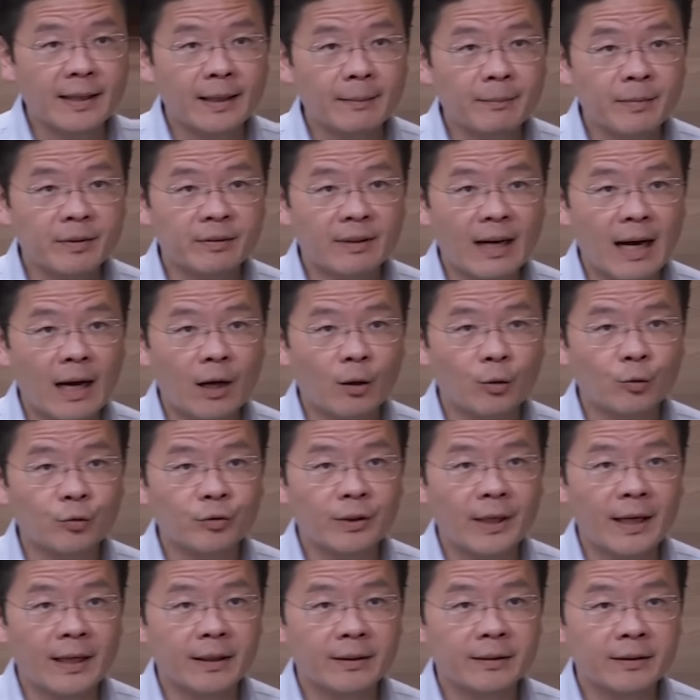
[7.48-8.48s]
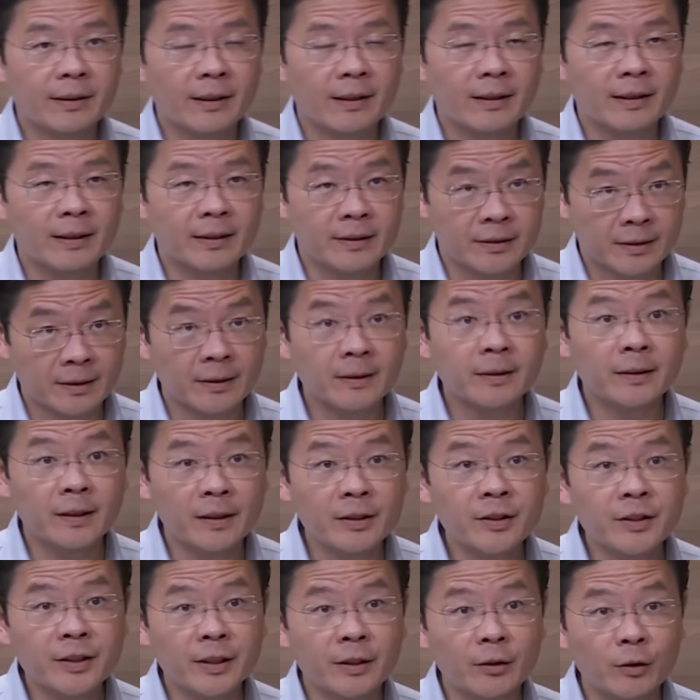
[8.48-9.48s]
time around that it's
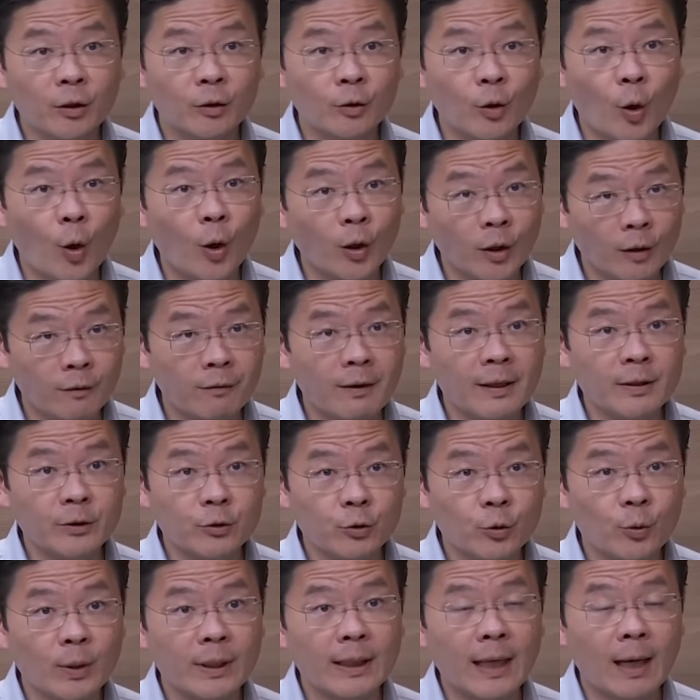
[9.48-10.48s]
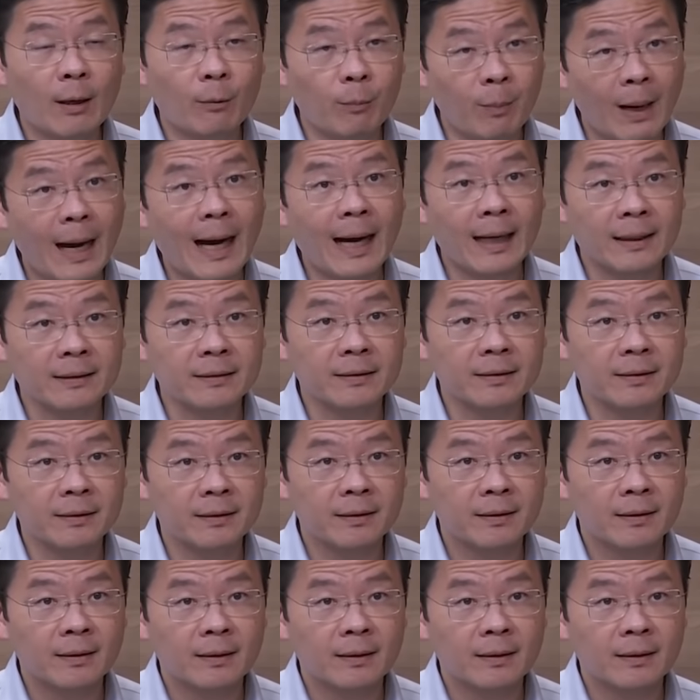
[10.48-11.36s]
contingent on all of us doing our part.